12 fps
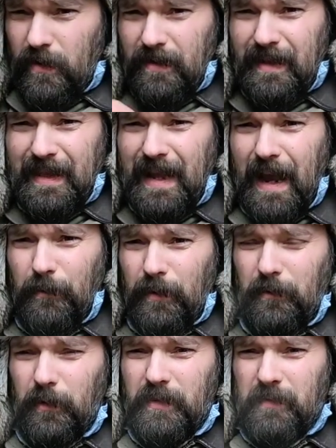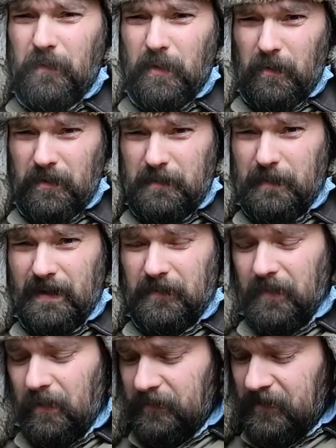Not one of Christopher Nolan's best
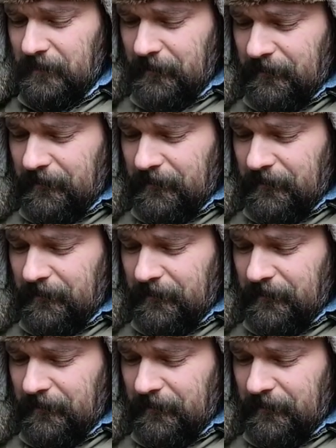films.